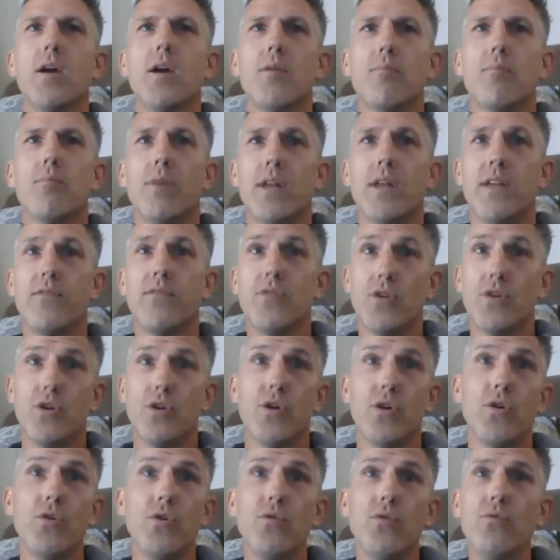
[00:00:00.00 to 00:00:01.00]
But if you're
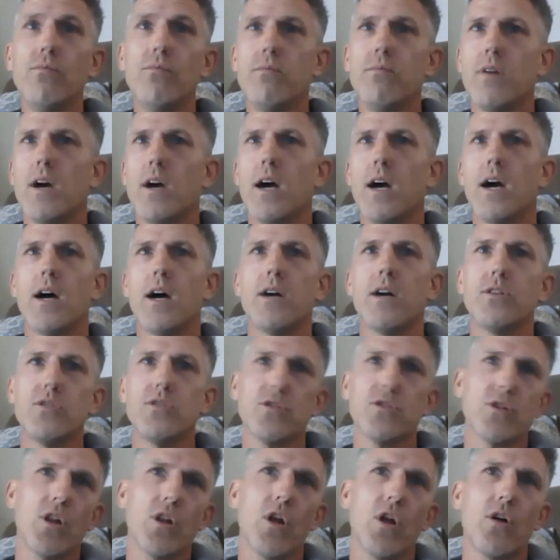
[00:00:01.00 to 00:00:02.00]
new,
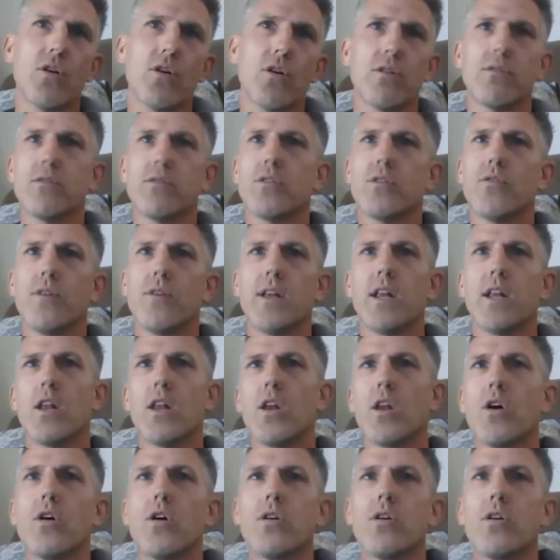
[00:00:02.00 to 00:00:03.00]
just learn. Go in
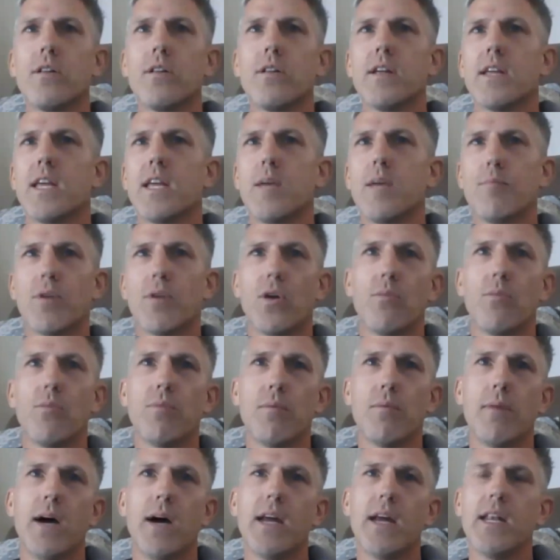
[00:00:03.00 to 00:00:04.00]
and learn. Keep an
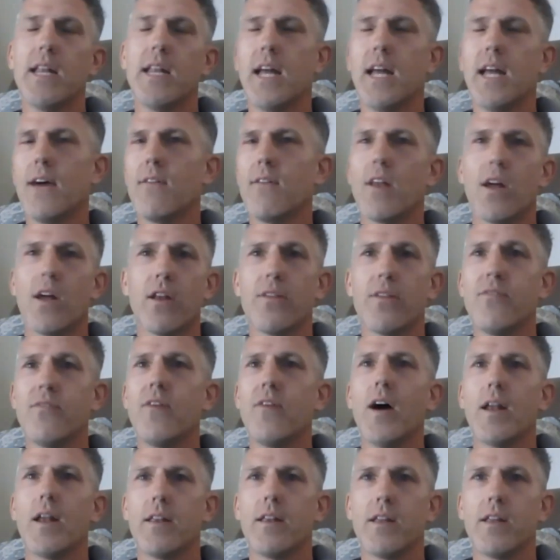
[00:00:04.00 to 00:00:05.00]
open mind and have a lot of
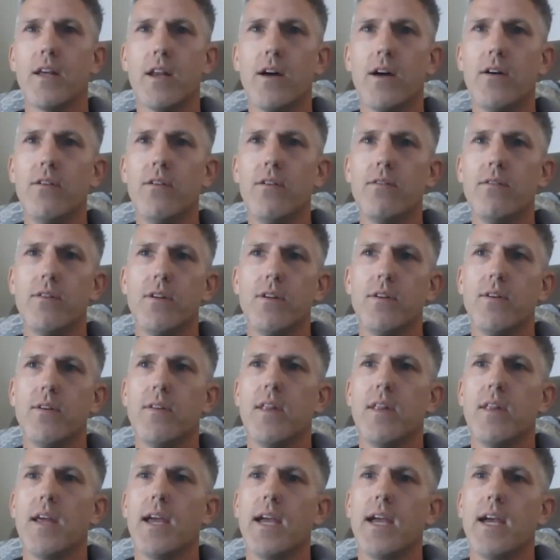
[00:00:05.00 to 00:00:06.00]
fun,
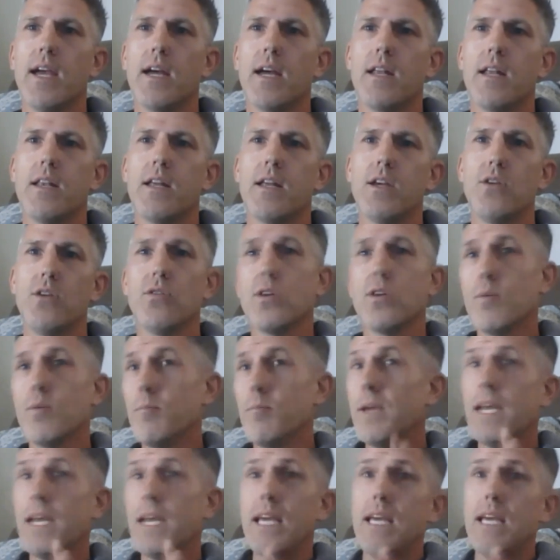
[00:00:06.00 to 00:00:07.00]
And you can
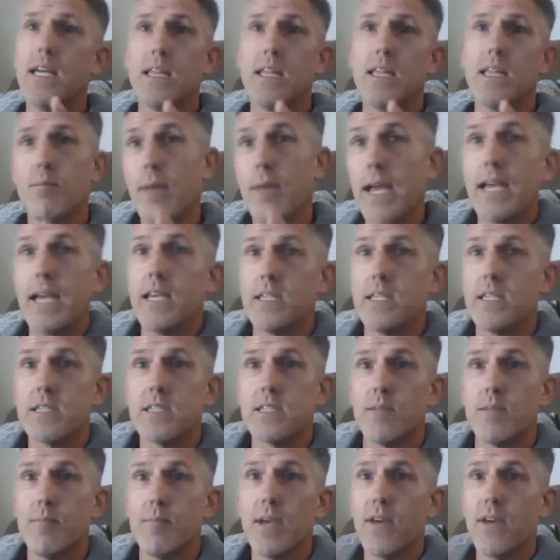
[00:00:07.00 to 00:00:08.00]
be in the base
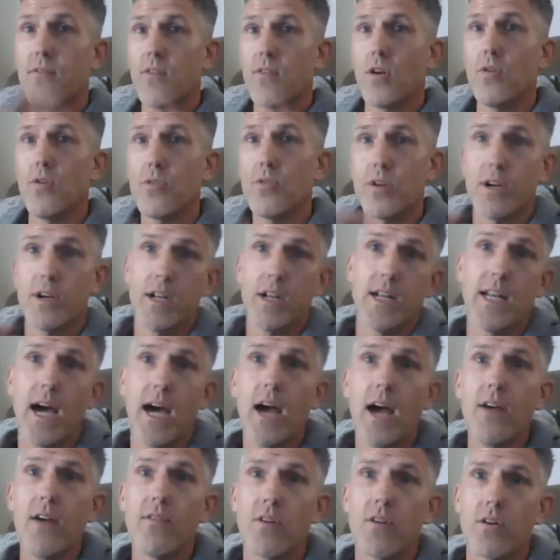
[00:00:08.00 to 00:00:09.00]
and be a floater and a
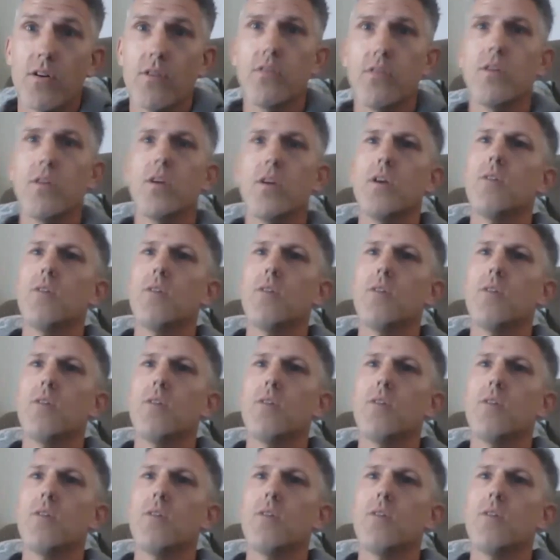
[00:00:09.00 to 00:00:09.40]
diver.